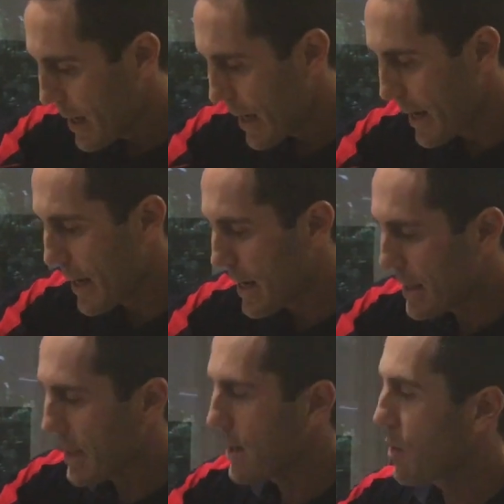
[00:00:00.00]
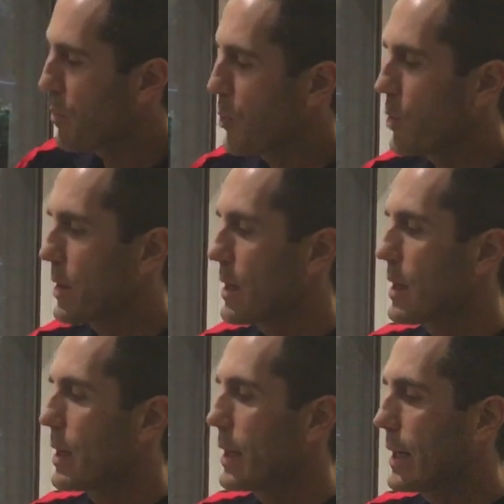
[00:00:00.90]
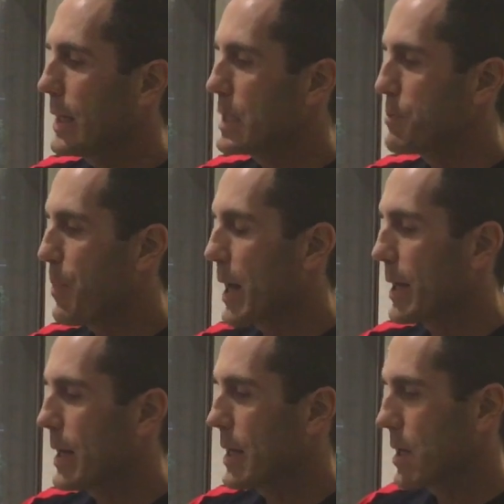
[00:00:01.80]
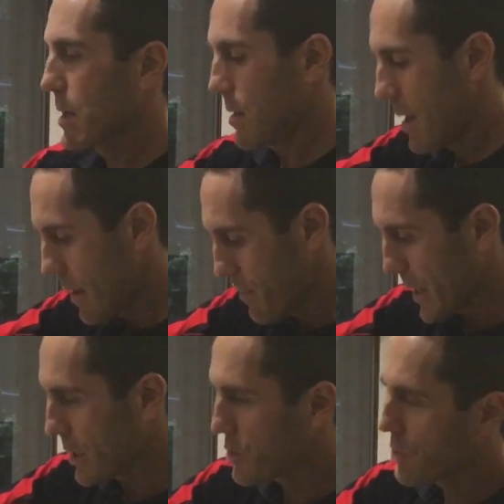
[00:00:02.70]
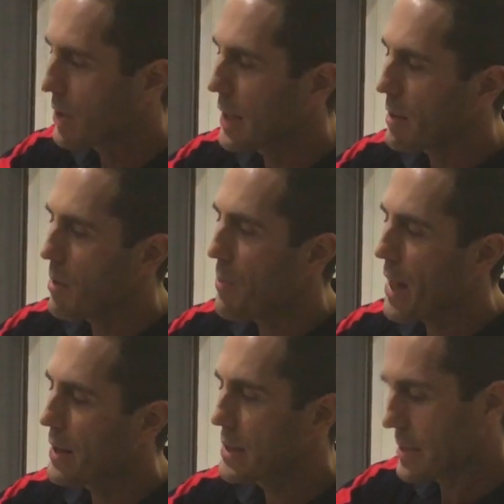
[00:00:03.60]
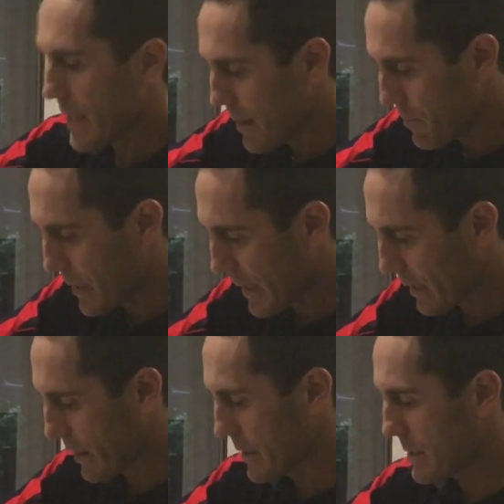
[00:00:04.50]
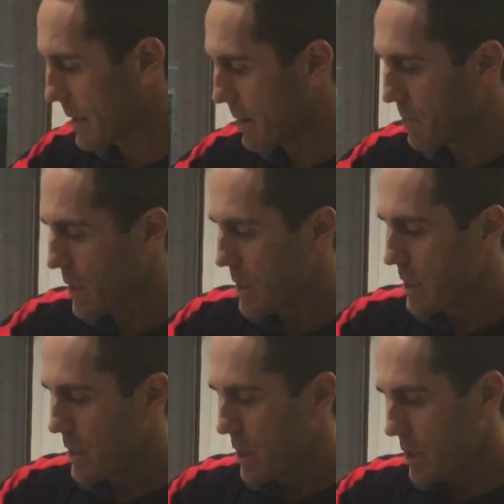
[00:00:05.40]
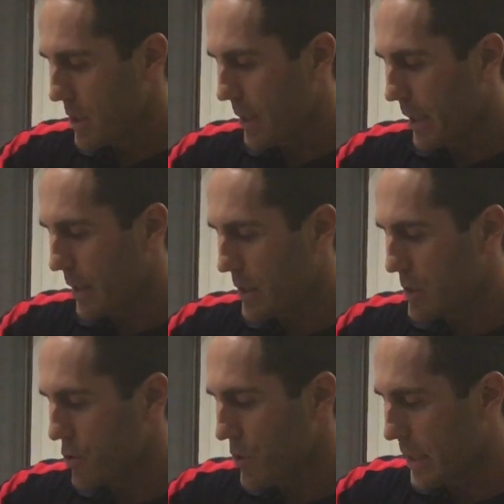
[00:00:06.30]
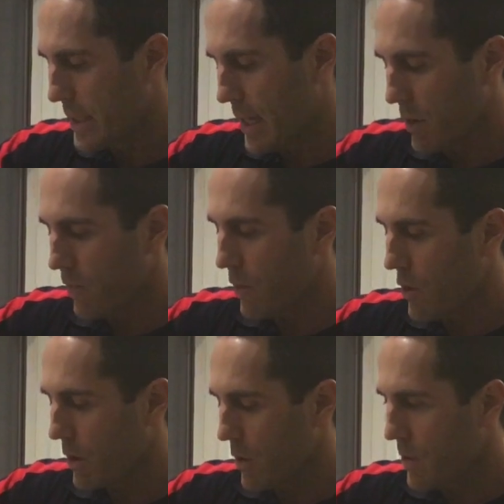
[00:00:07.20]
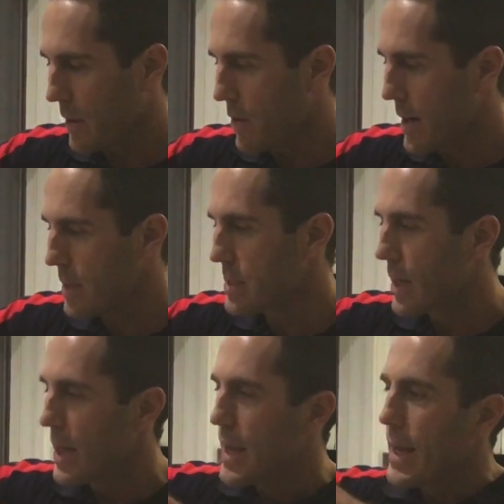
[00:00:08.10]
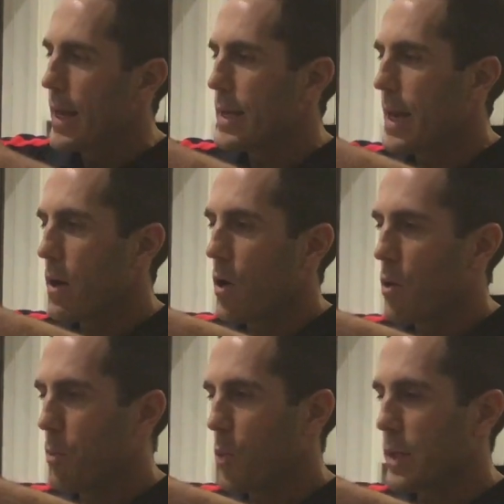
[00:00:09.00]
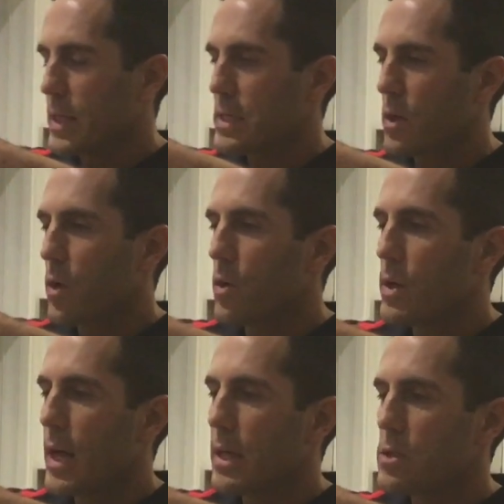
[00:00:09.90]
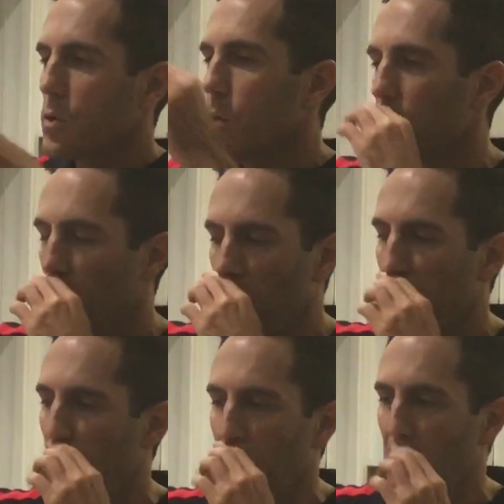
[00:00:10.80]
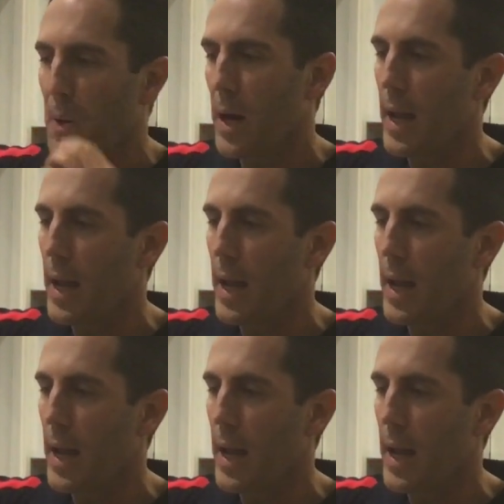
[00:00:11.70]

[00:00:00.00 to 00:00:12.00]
and then I'll put each bucket, make sure that it's about the same length string that you've got going around. And now I'll put this on a doorknob or